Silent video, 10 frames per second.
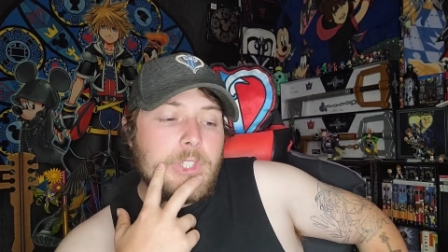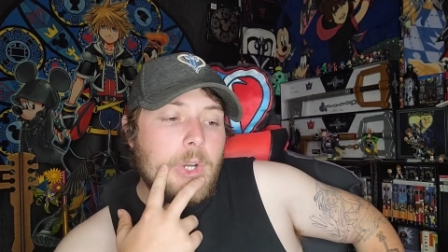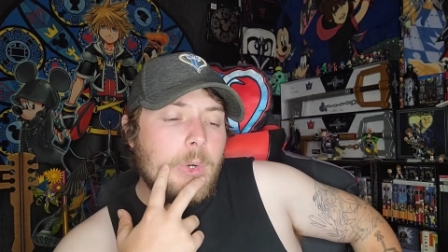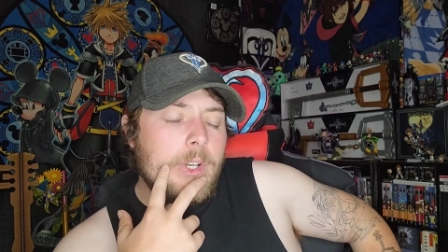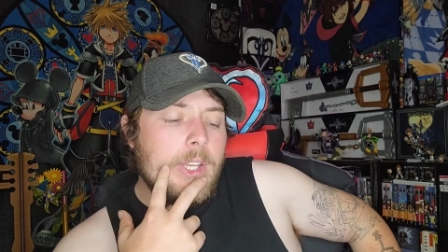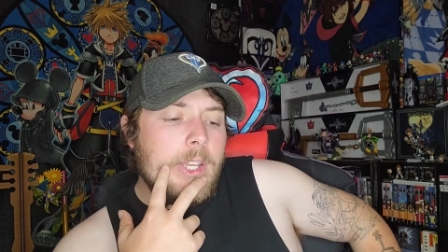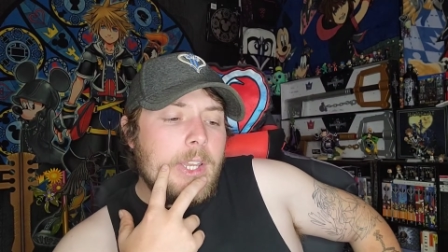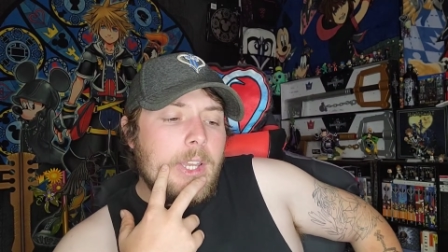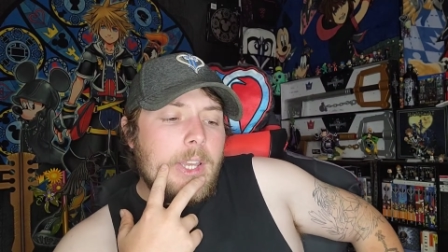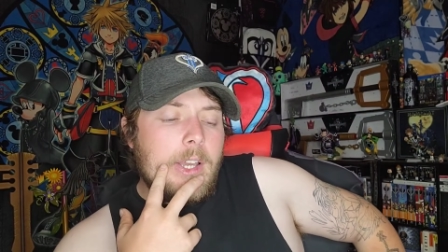so
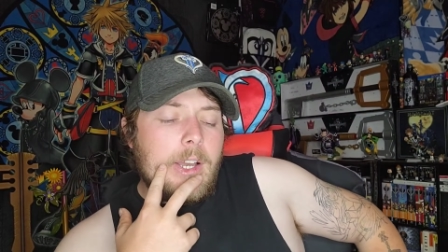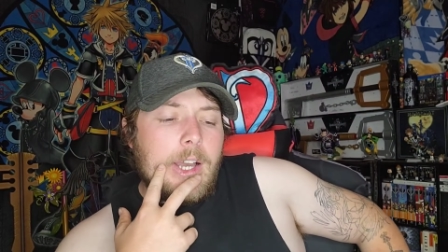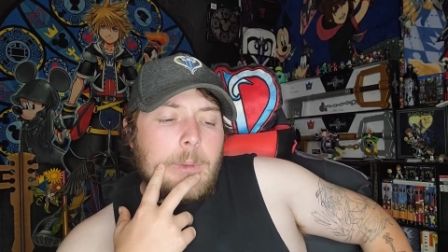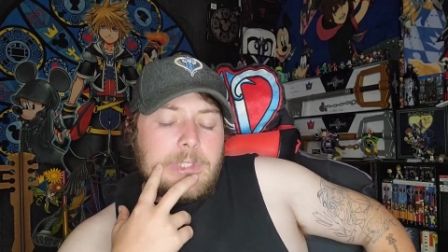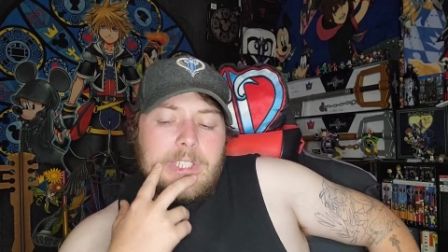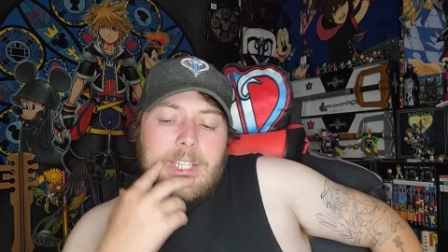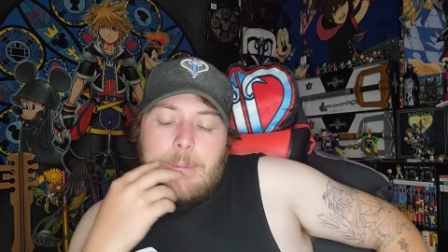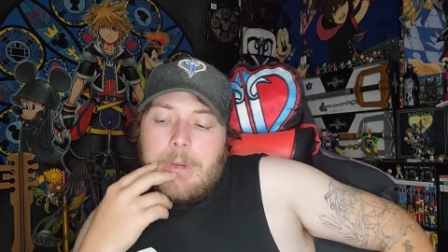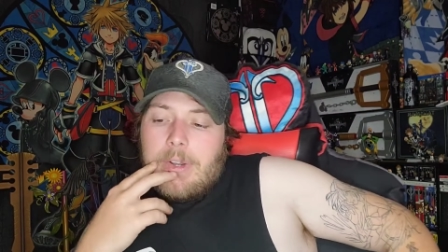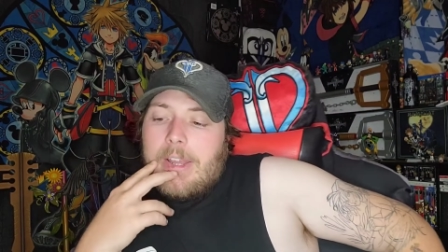I was
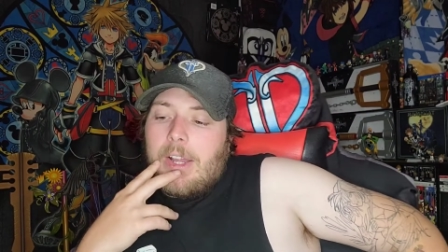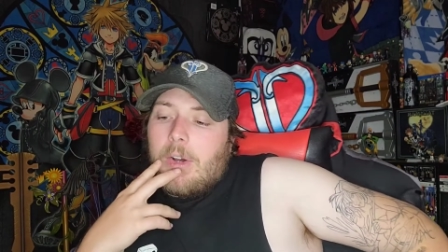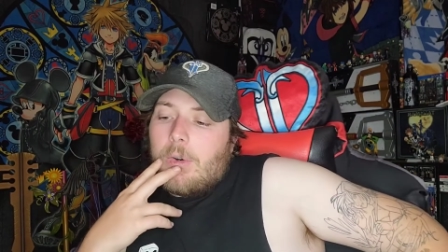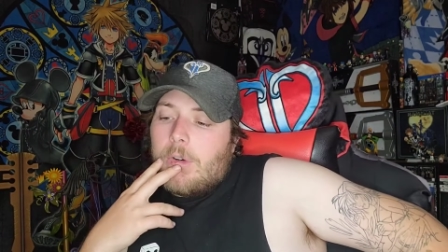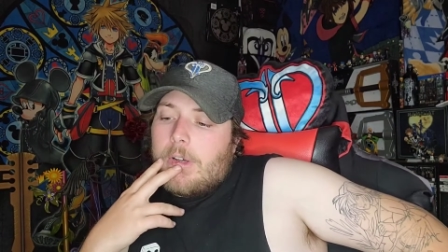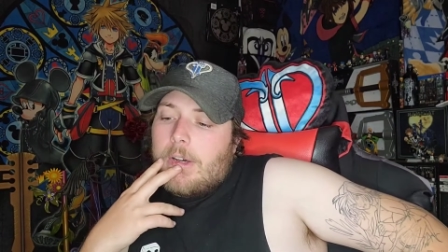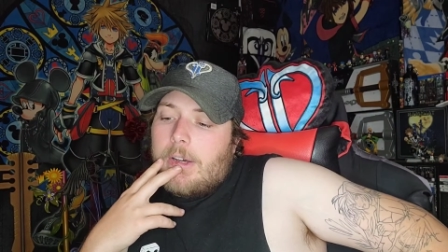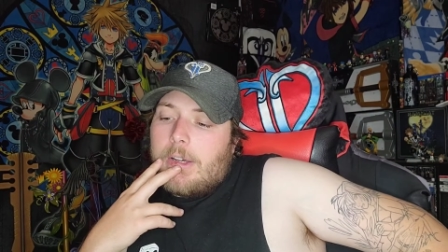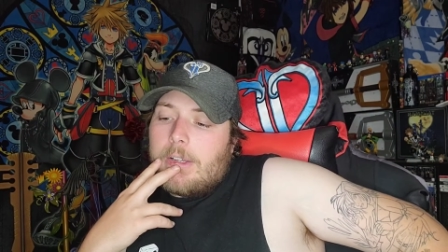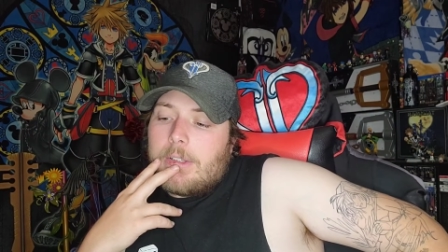thinking about how
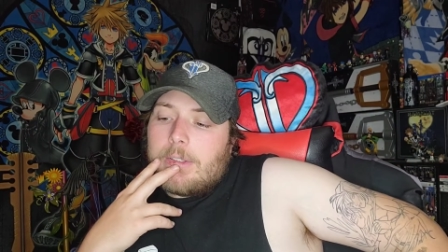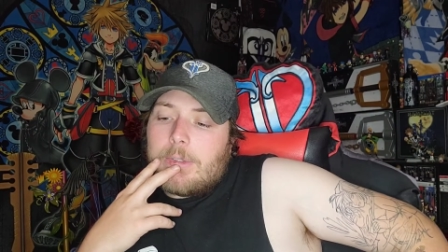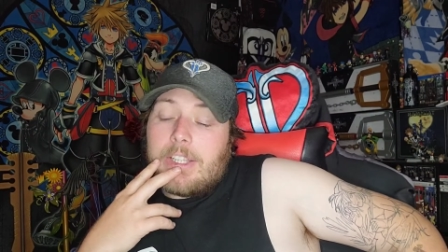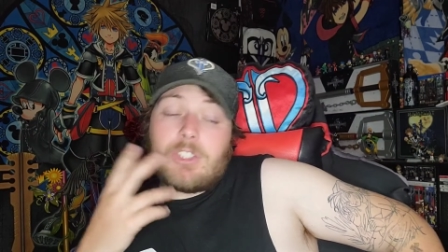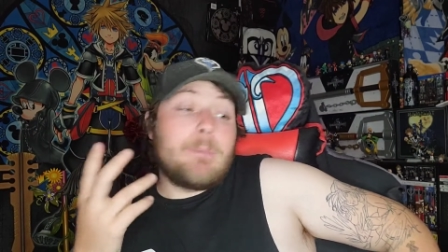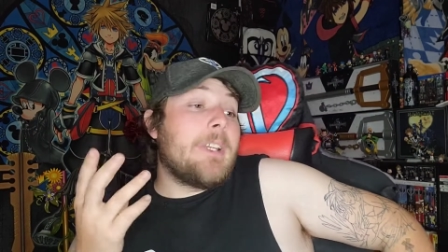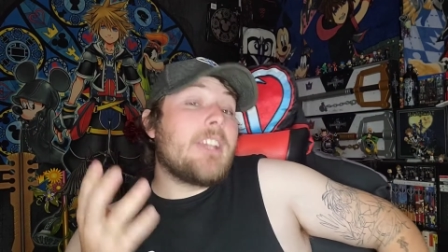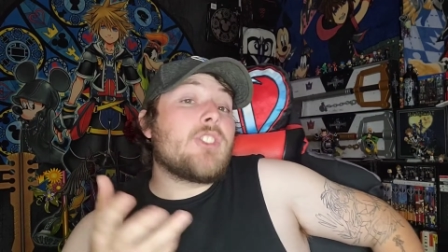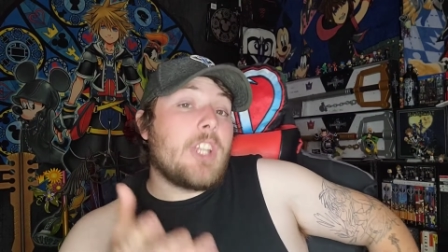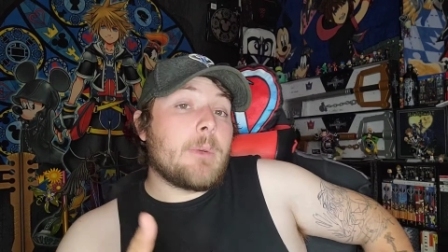uh, actually
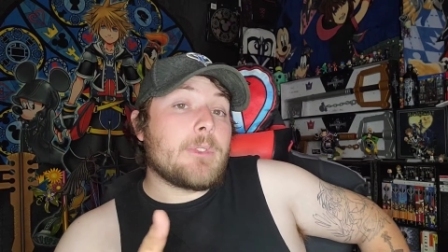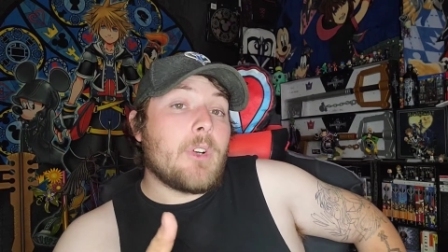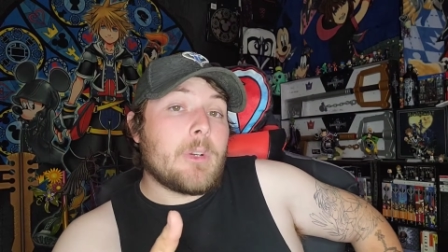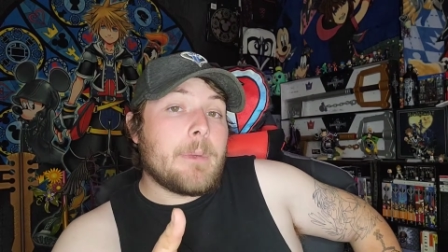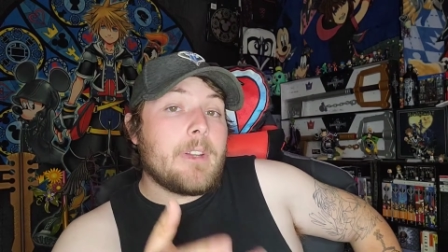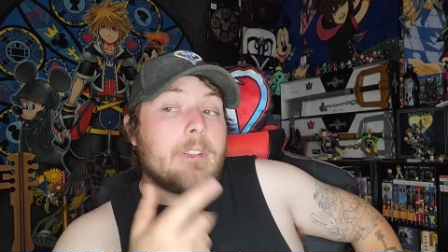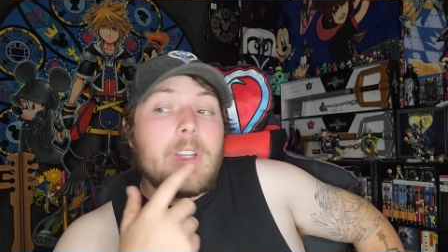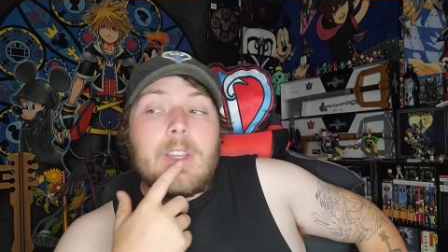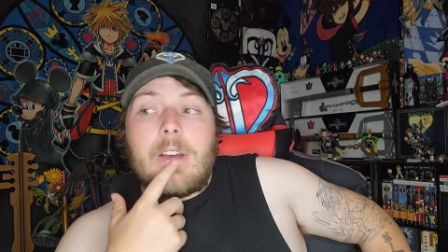me and Shay were talking about it.